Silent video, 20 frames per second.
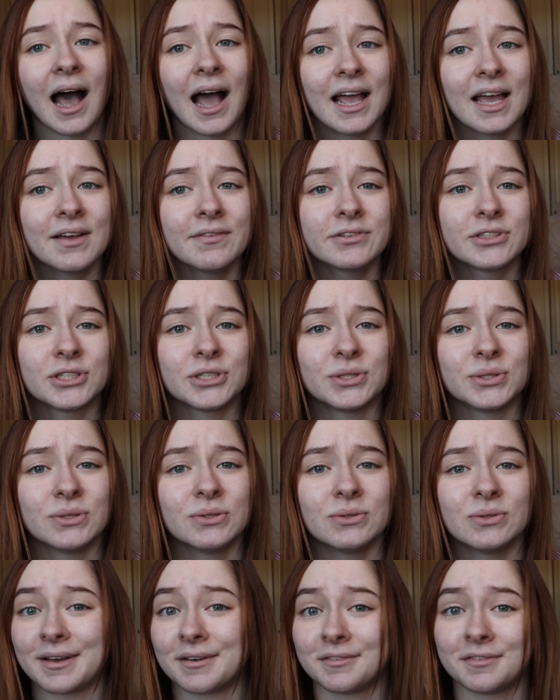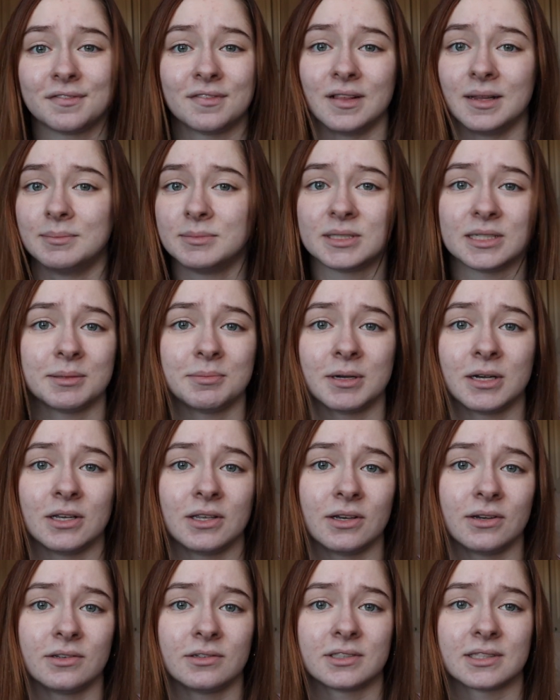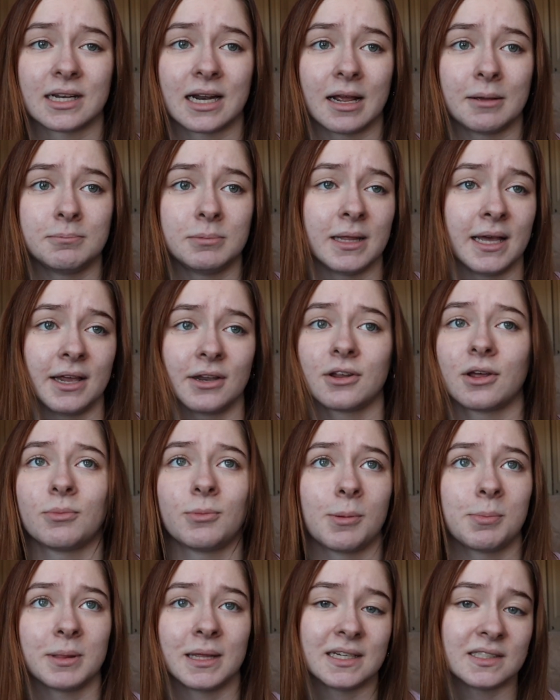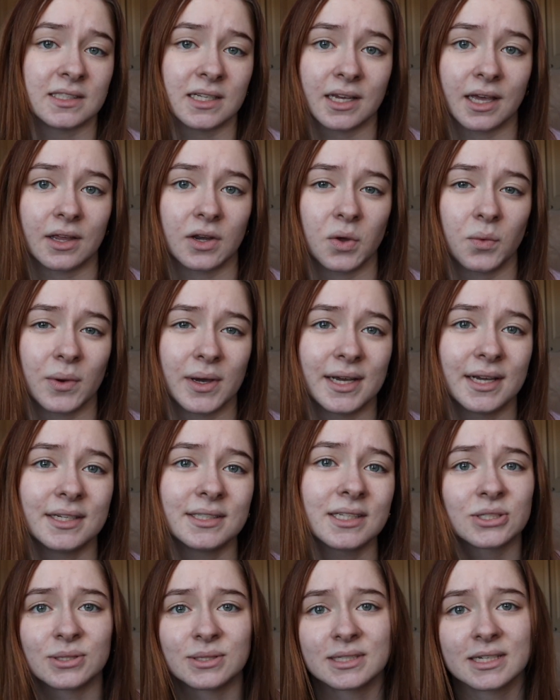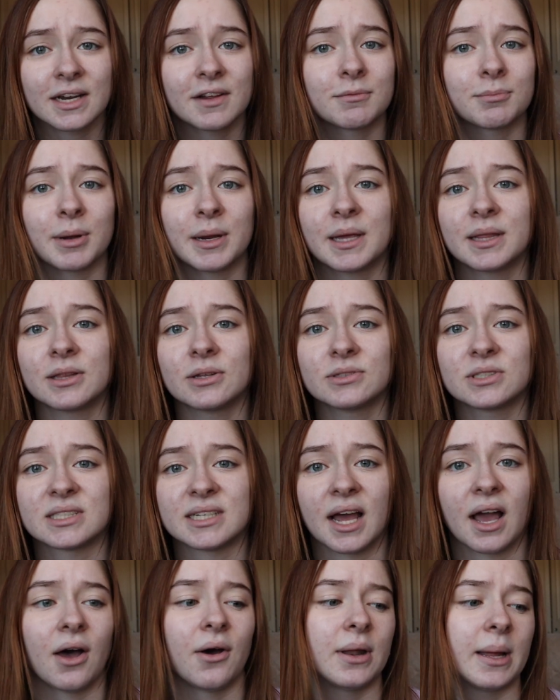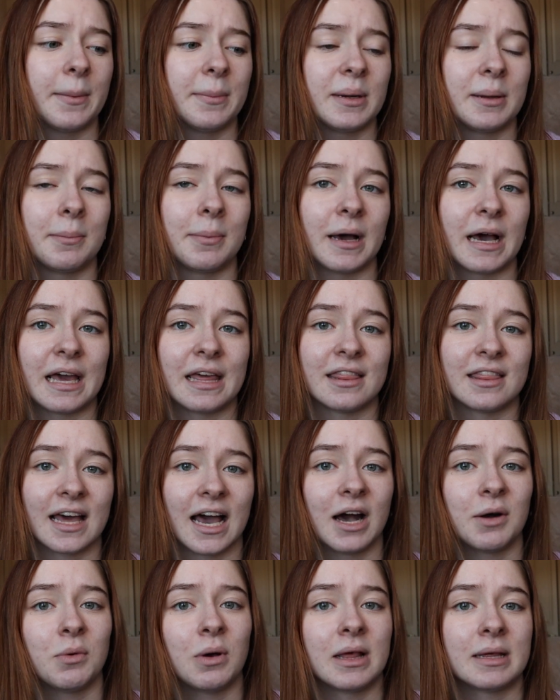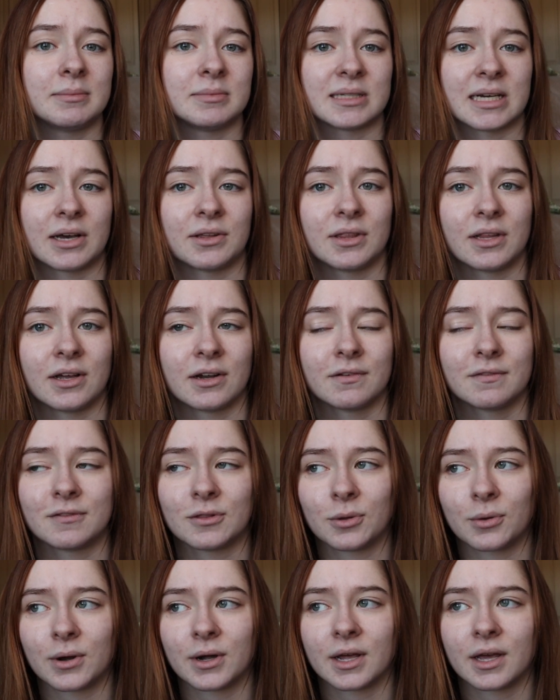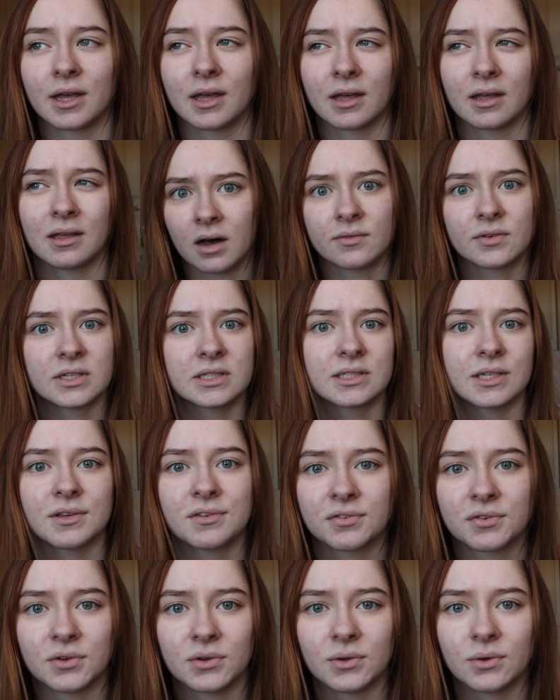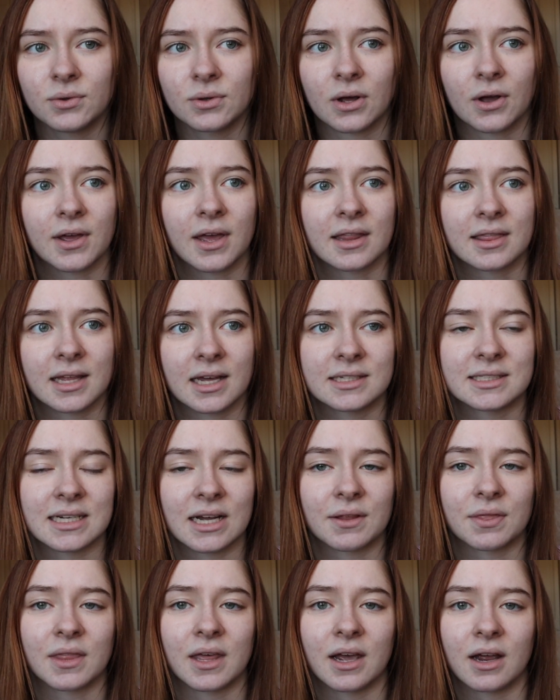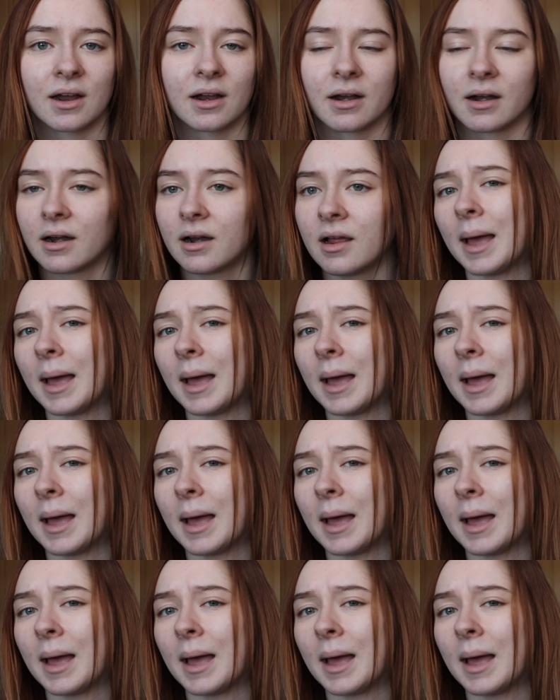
I have 2 flimsy pillows that I planned on replacing anyways, so instead of bringing those down, I'm gonna buy that while I'm down there in Florida. Obviously food, I'll get that down there.